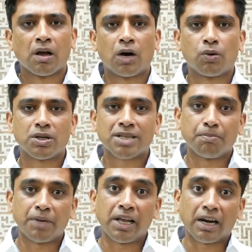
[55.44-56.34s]
how does
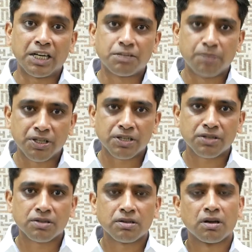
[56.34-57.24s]
company run its
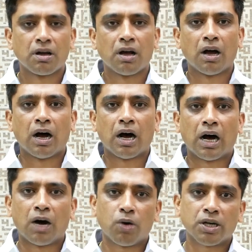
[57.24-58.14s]
business,
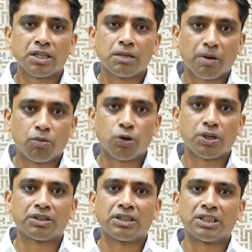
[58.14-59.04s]
how are the
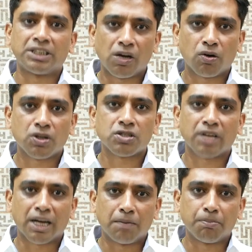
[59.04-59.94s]
promoters and the shareholders of
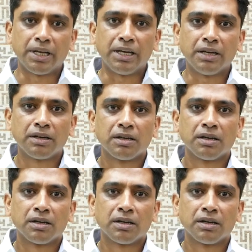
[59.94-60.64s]
the company,